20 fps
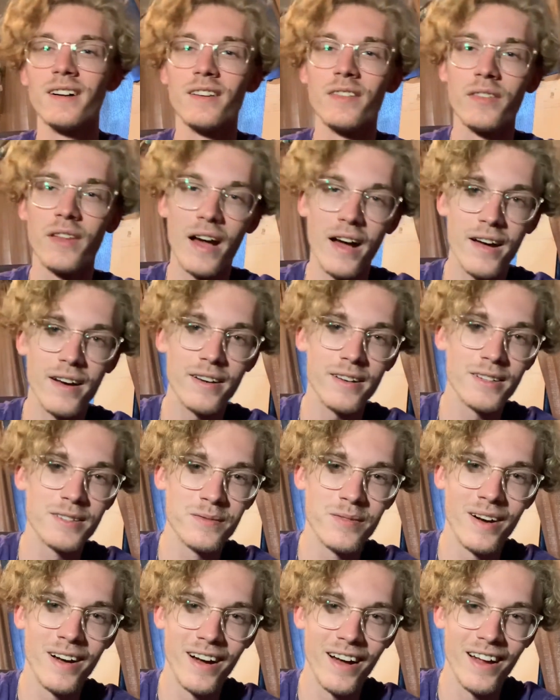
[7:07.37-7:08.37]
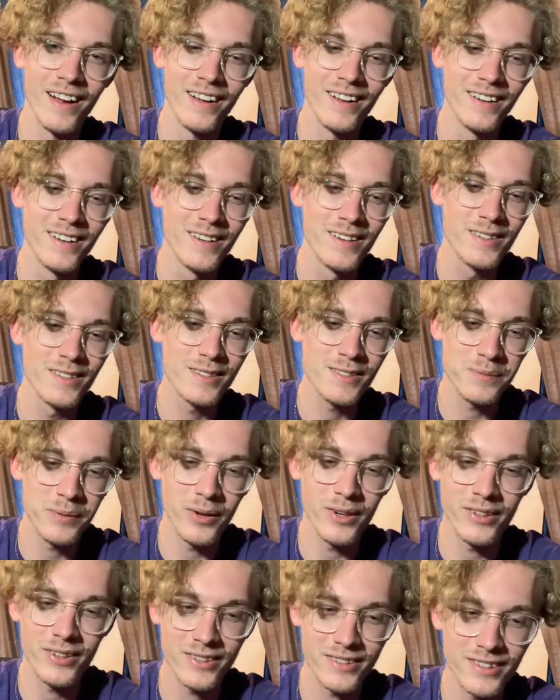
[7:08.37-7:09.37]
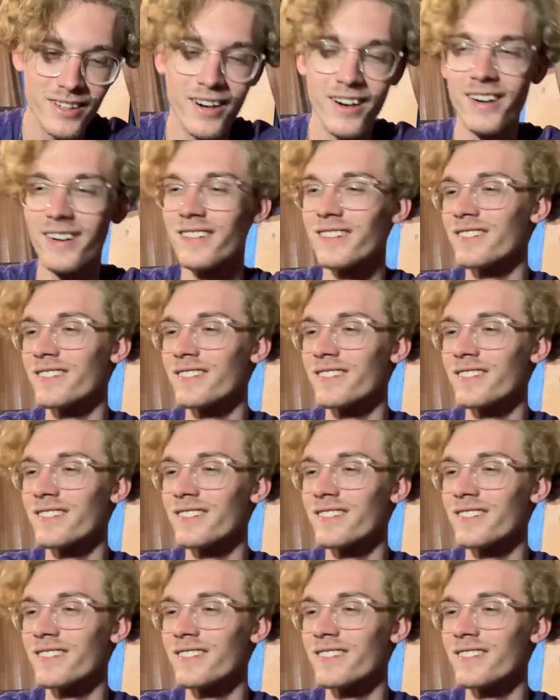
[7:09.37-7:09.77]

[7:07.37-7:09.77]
That is my spoiler talk.